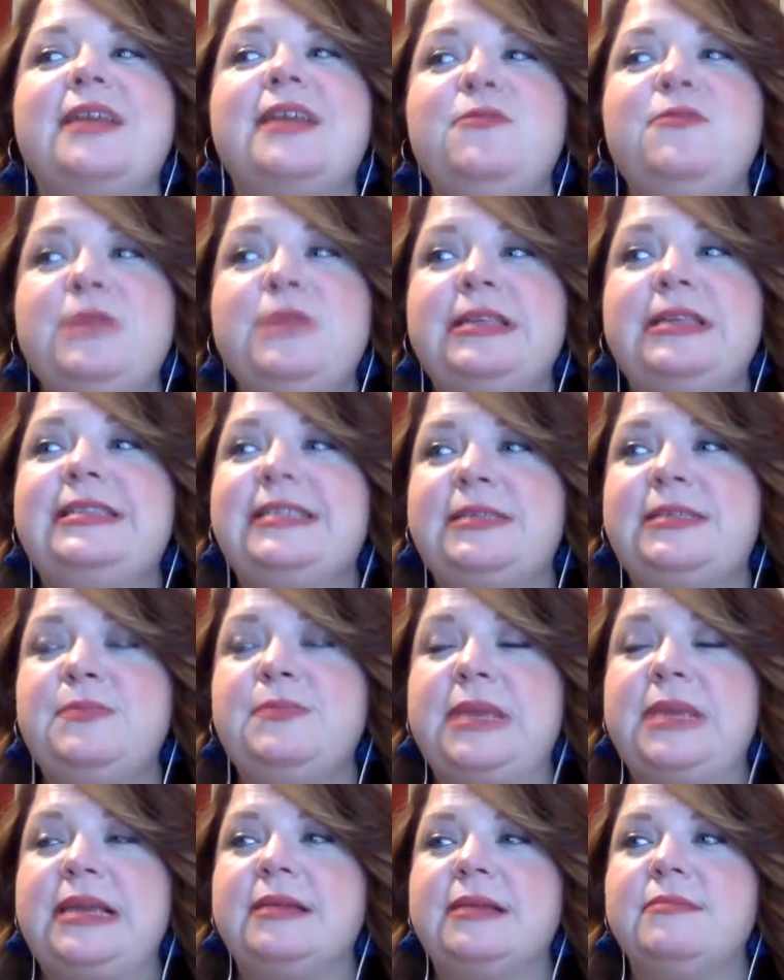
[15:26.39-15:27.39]
I really did
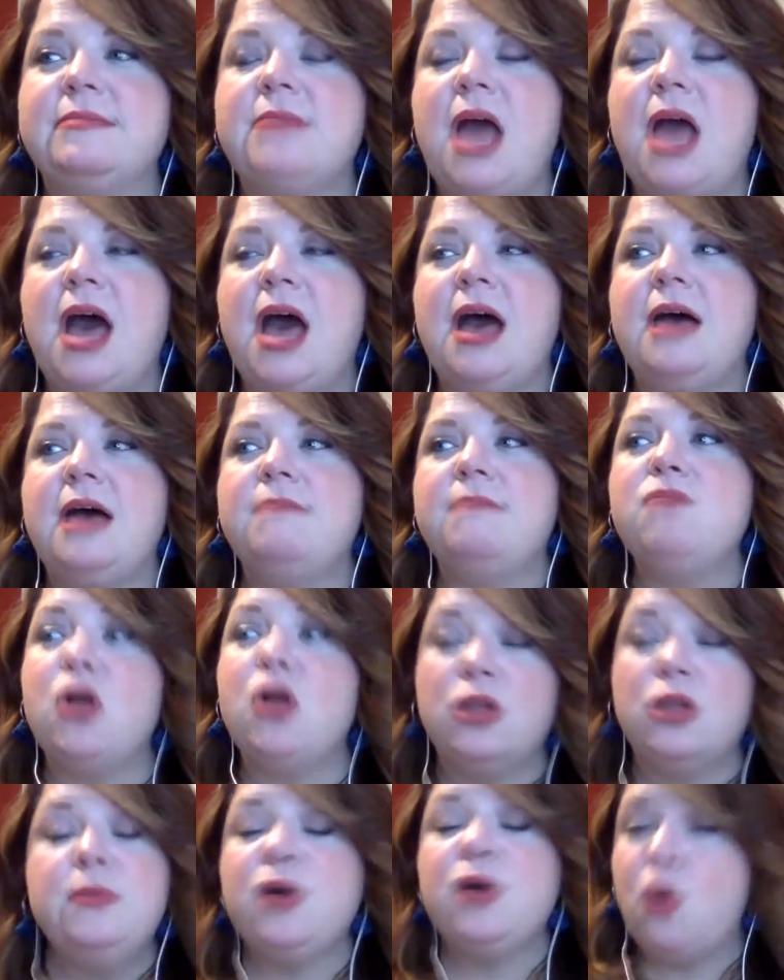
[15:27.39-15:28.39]
meet
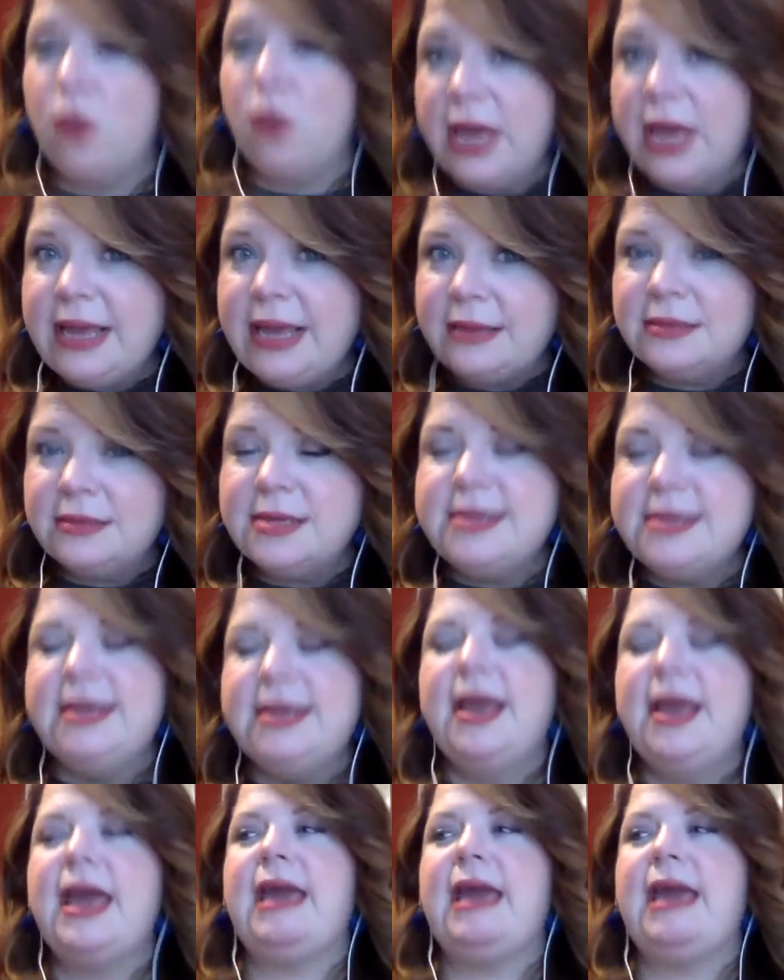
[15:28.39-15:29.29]
Marlo McCoy. Mm-hmm.